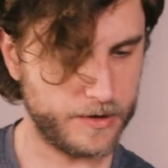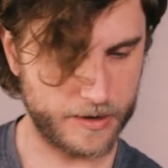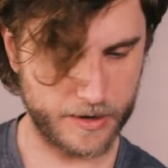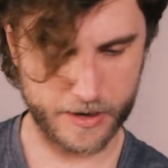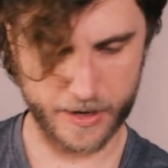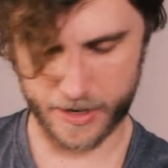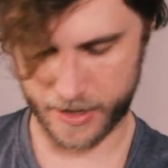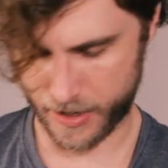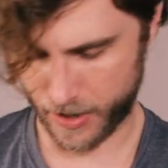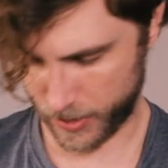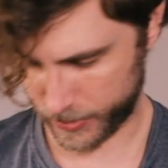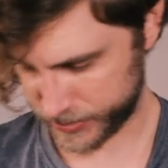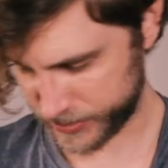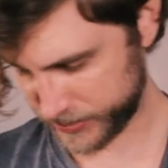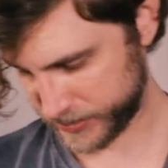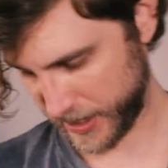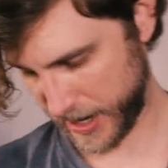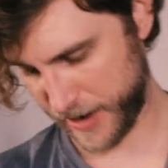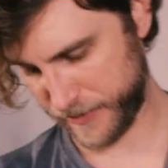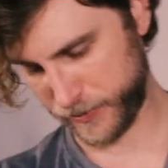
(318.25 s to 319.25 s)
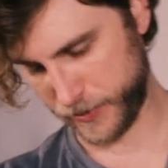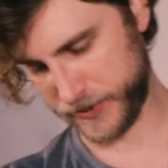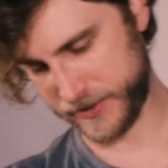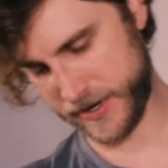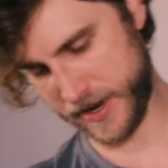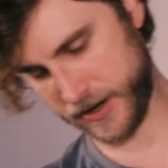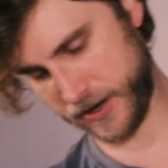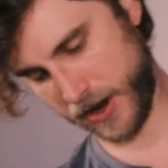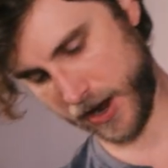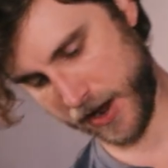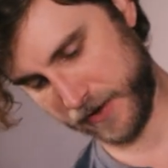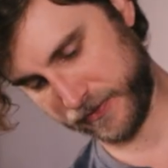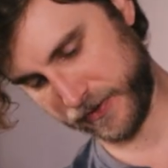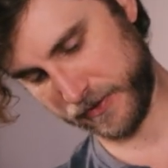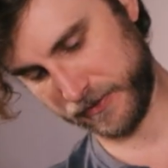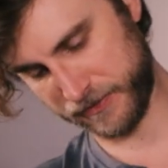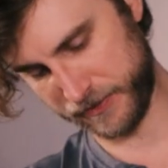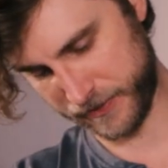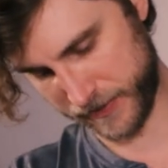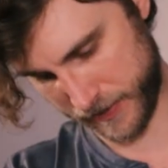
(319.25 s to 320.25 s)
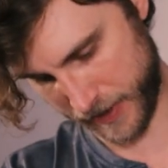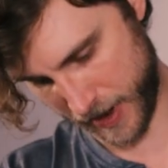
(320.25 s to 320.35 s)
our staff will take off of